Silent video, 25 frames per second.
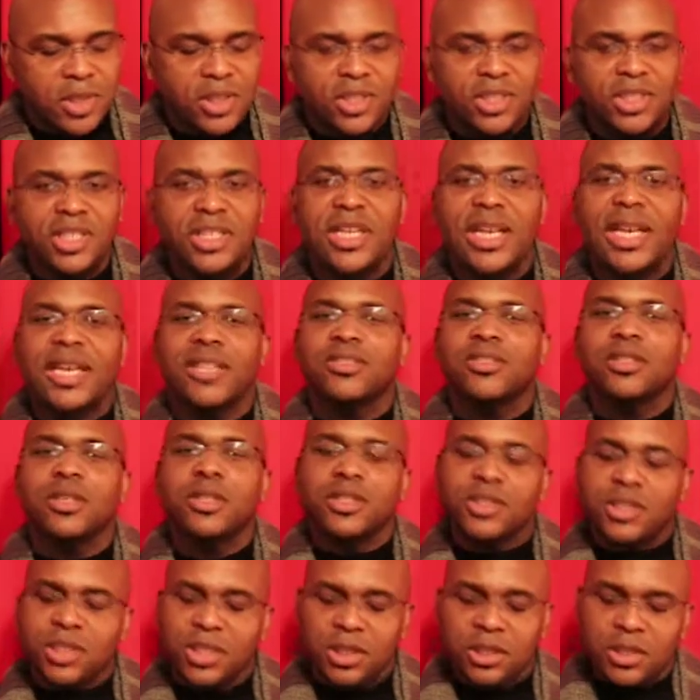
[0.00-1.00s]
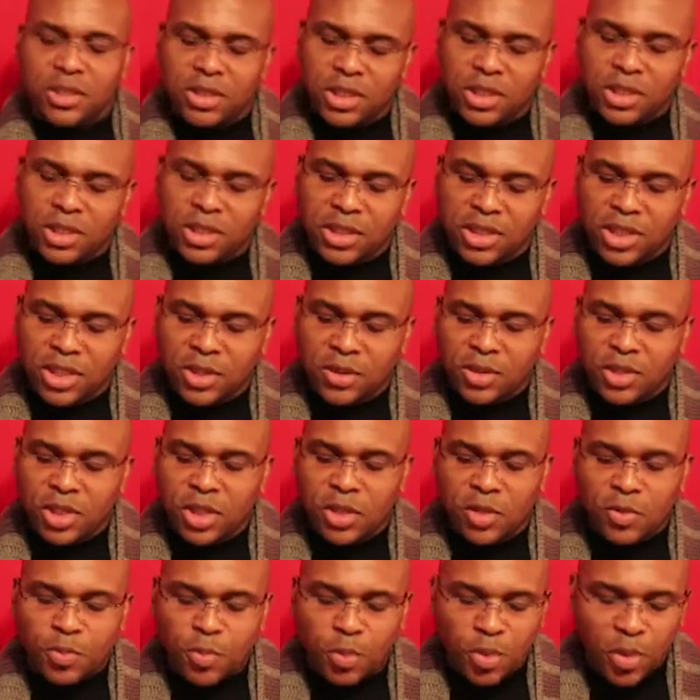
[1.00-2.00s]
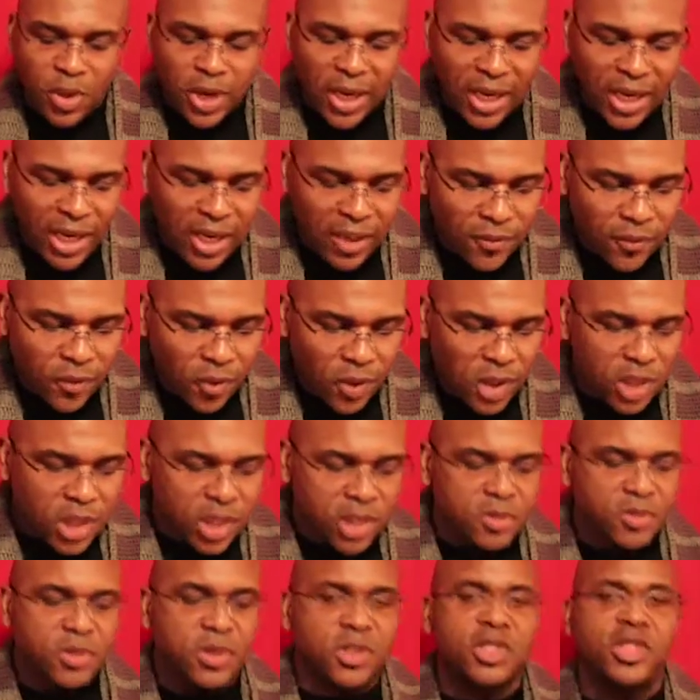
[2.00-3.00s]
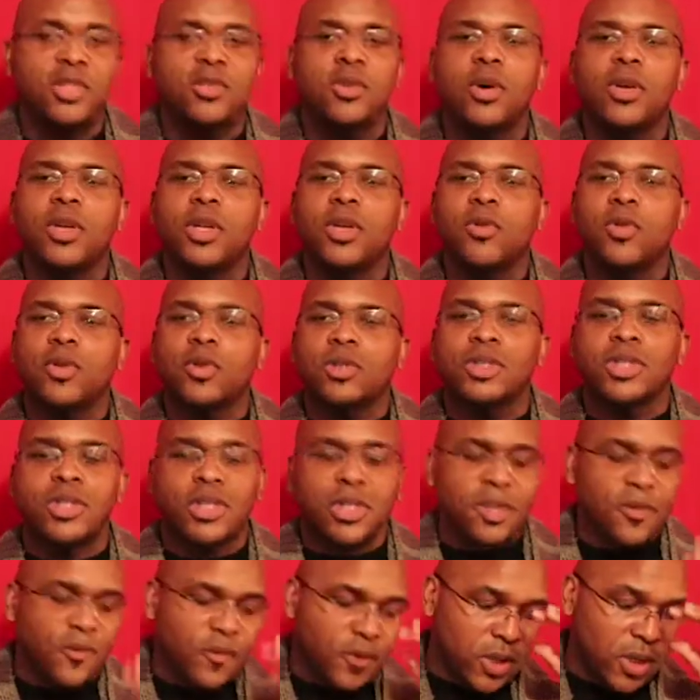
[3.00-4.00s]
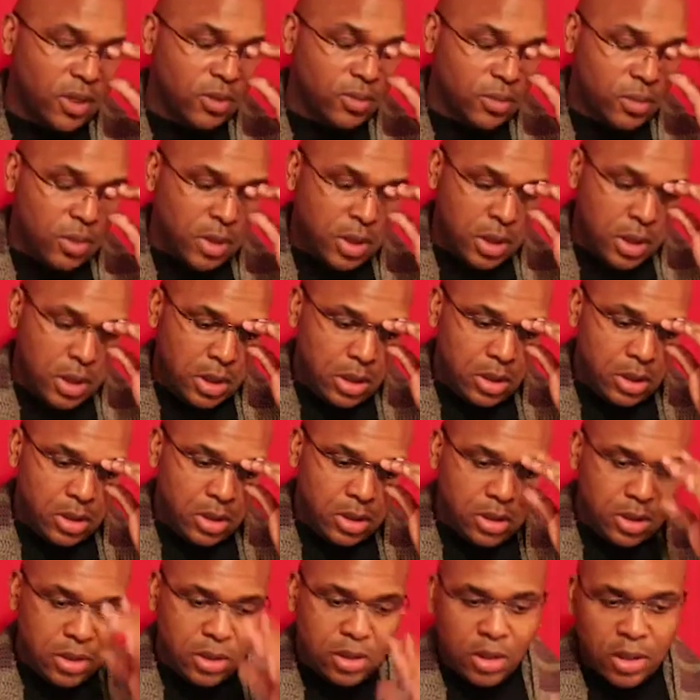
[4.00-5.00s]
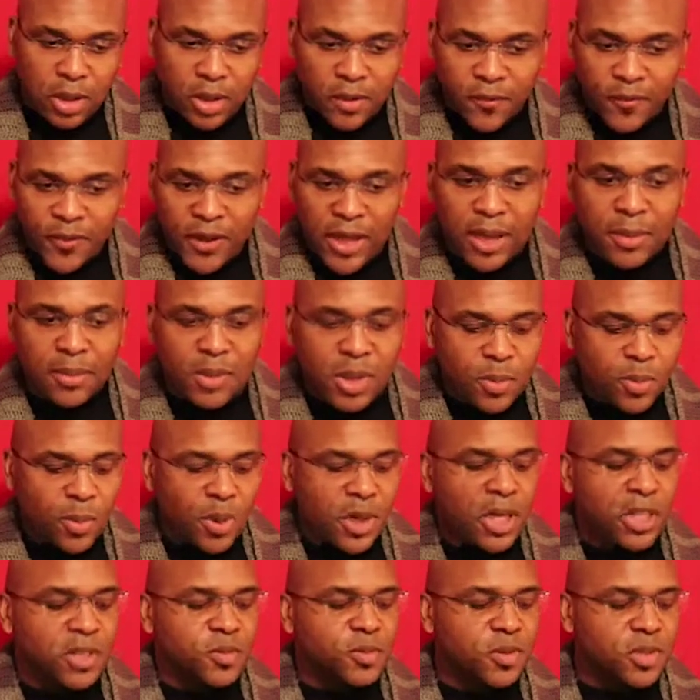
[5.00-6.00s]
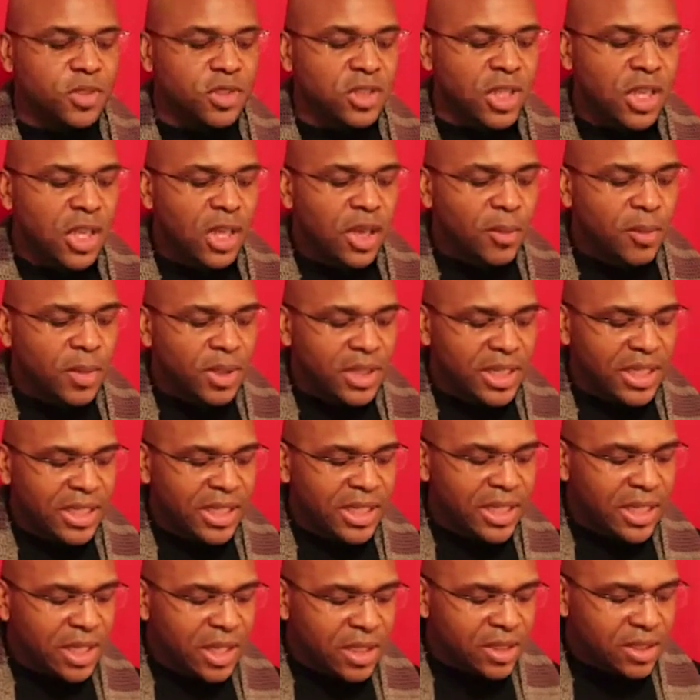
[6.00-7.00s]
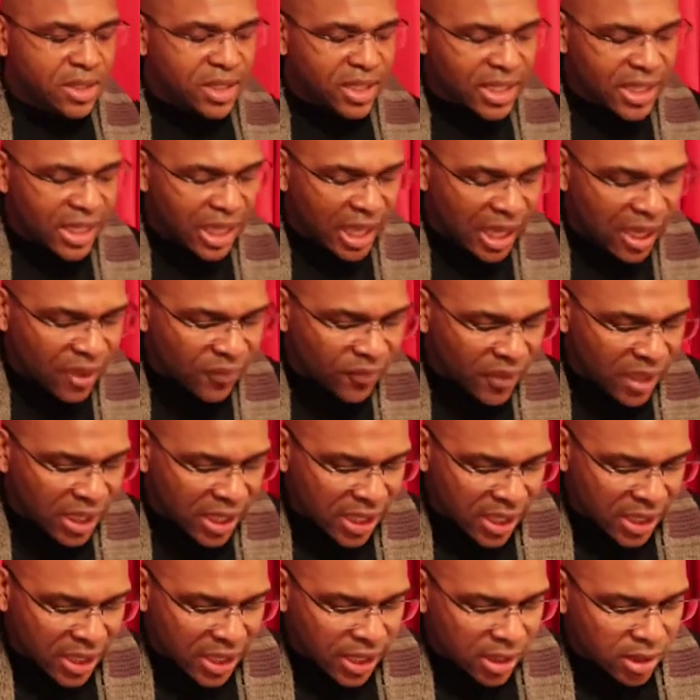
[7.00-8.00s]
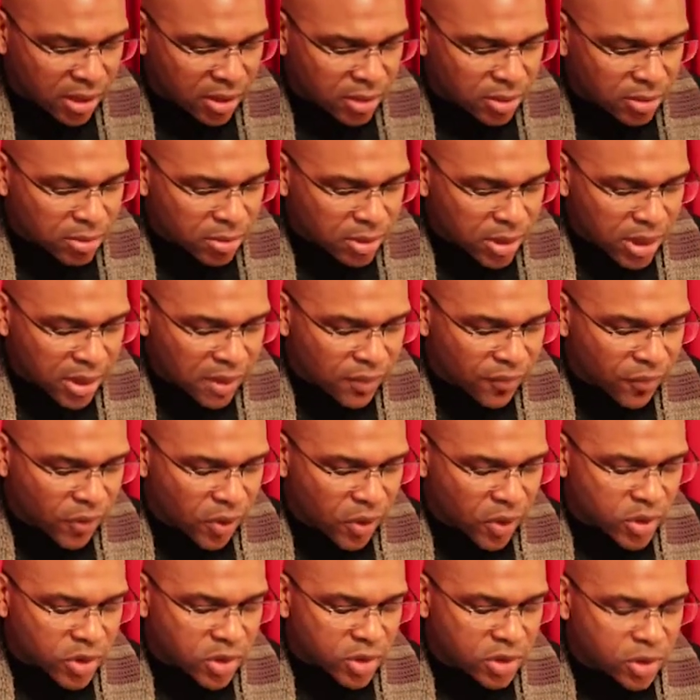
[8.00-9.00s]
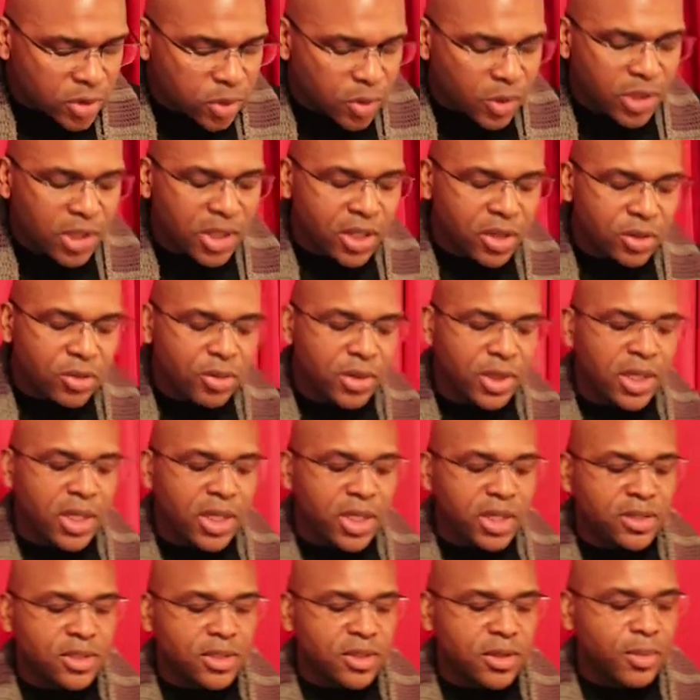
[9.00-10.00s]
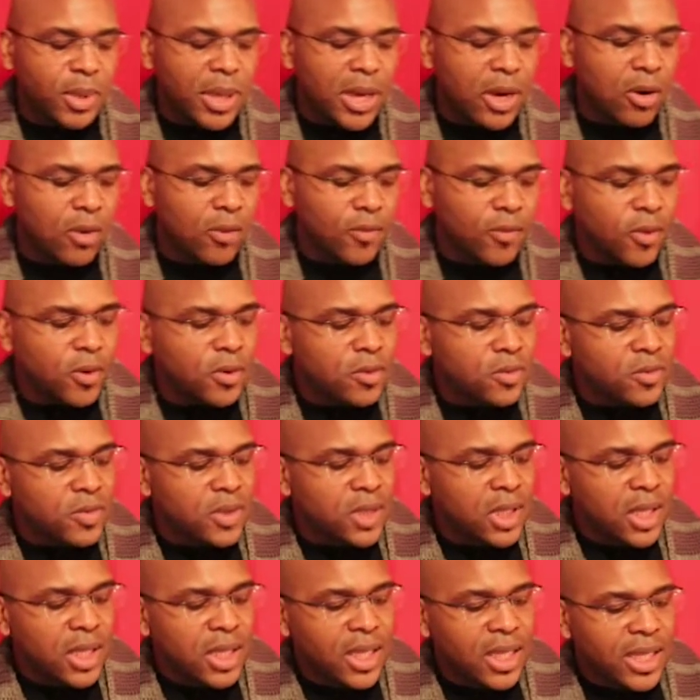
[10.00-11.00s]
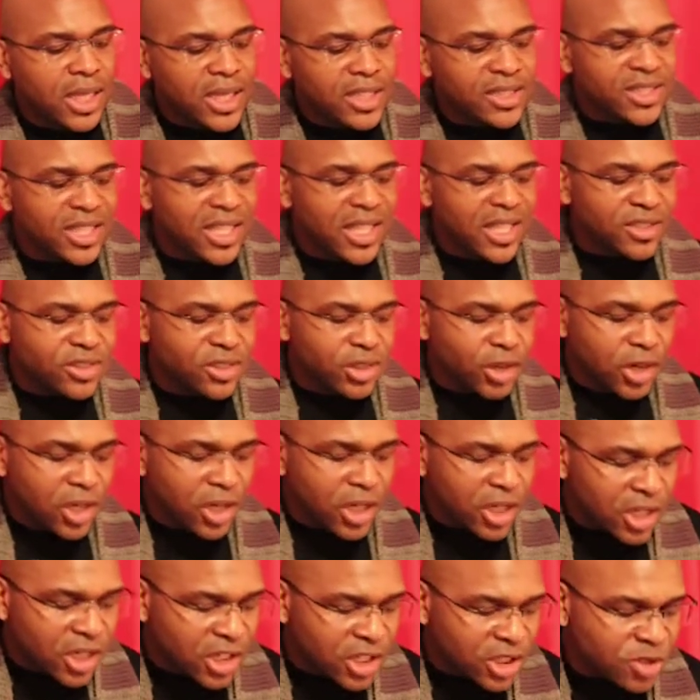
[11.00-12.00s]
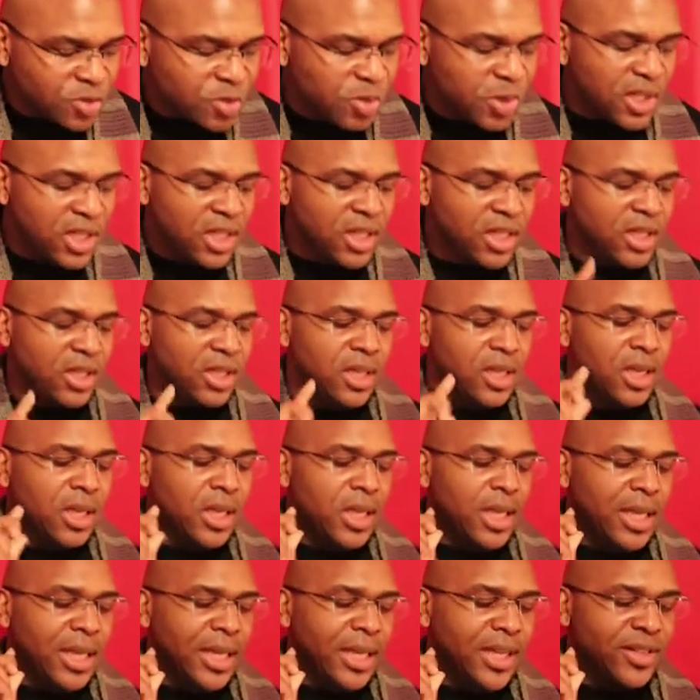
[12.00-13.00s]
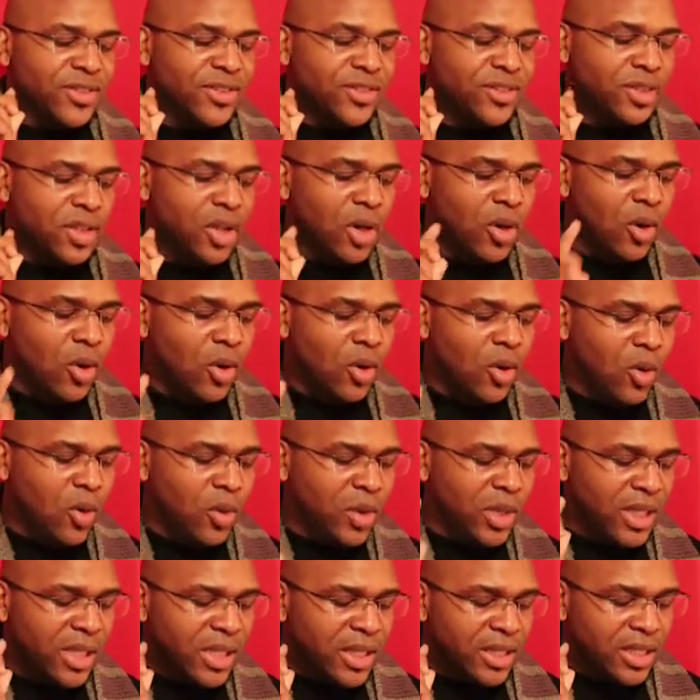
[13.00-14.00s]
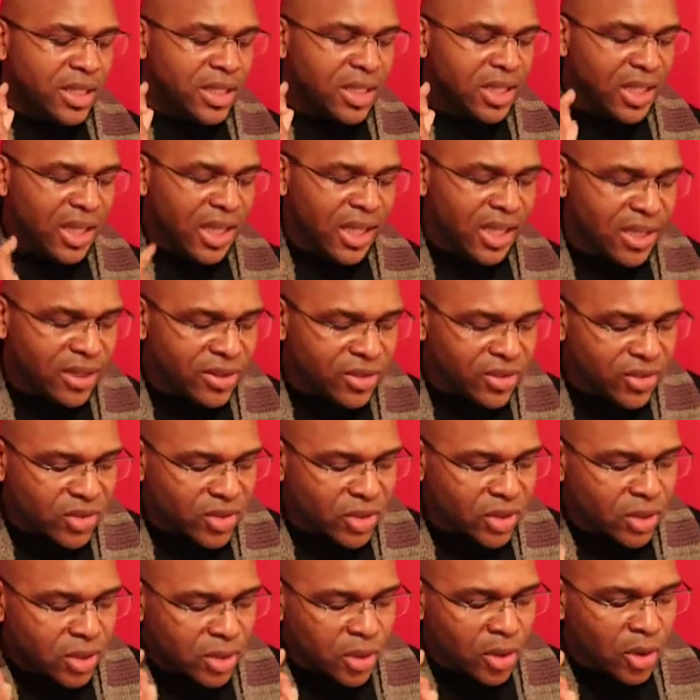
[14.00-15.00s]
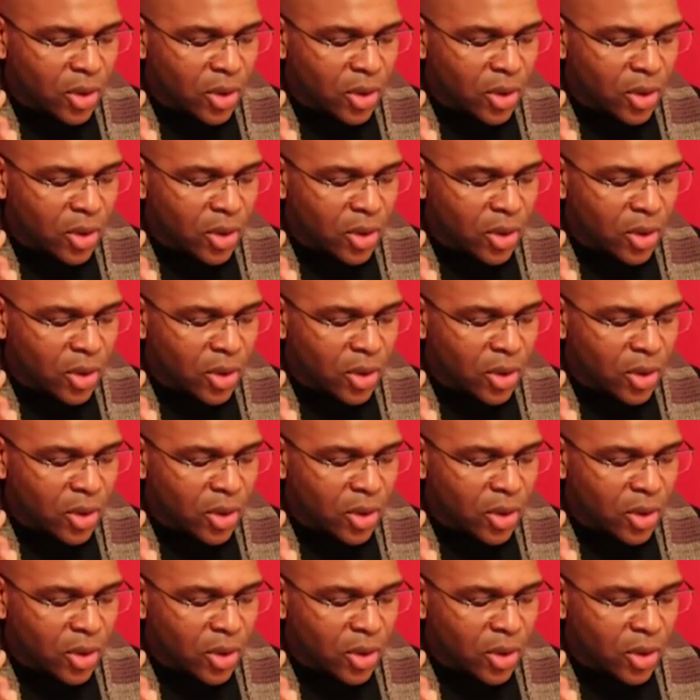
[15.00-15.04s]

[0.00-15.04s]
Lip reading: she's praying for her husband. She only wants good for him. Her family prospers. But then the other thing I find in verse 23 that's powerful. It says her husband is known in the gates